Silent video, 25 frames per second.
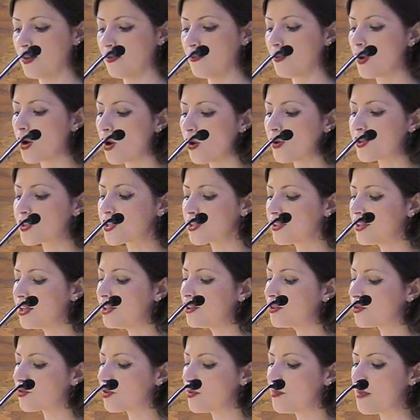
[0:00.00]
We also
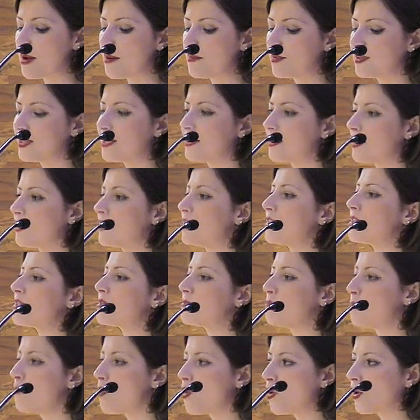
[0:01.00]
need to remember that it
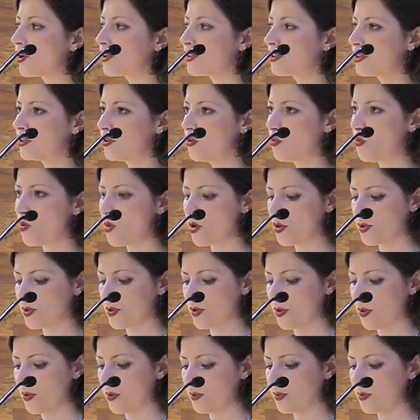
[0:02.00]
is more than a war
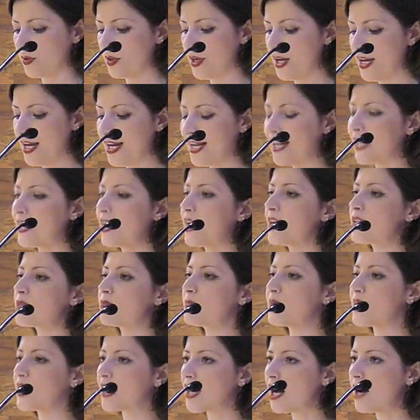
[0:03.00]
zone. It
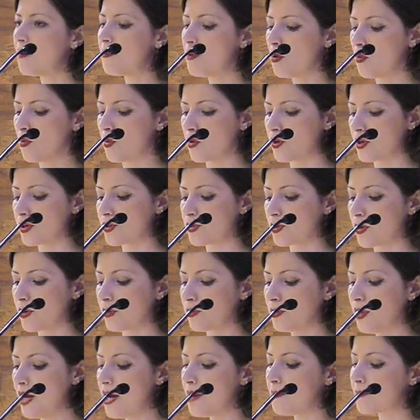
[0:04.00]
has become a war
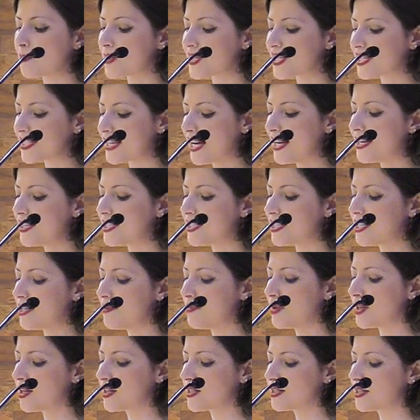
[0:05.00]
zone
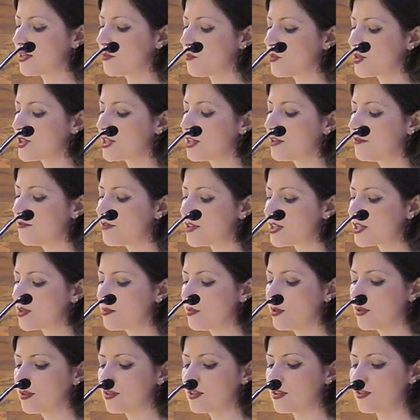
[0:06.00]
precisely because it was
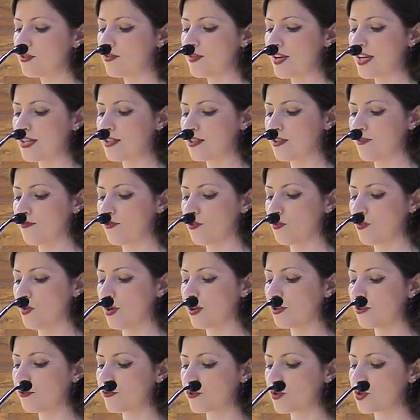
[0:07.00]
invisible to the rest of the
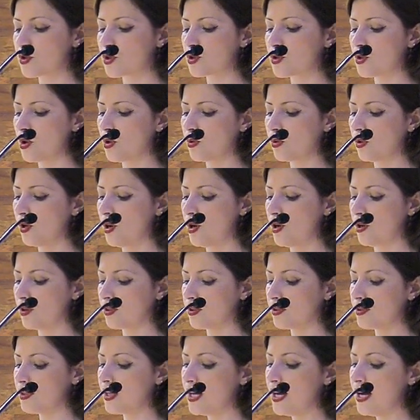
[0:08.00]
world for so
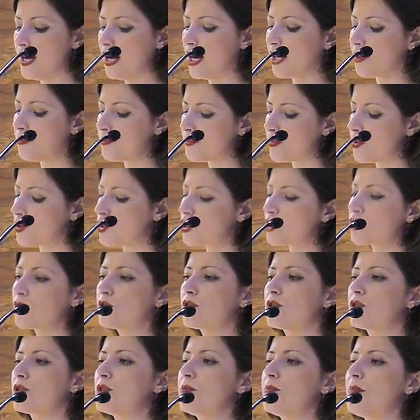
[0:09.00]
long and
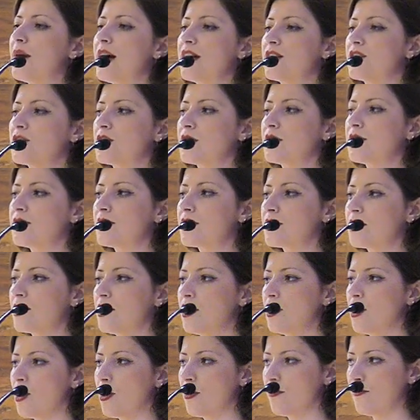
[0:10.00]
pushed to the margins
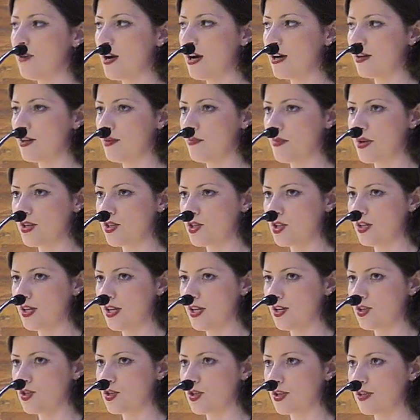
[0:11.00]
of our
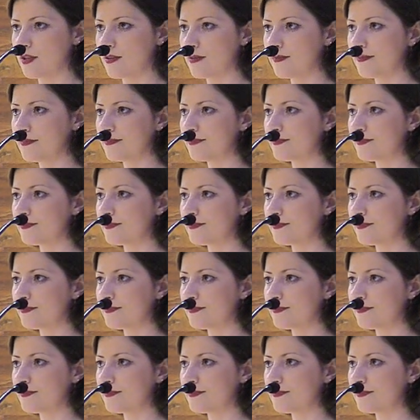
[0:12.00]
imagination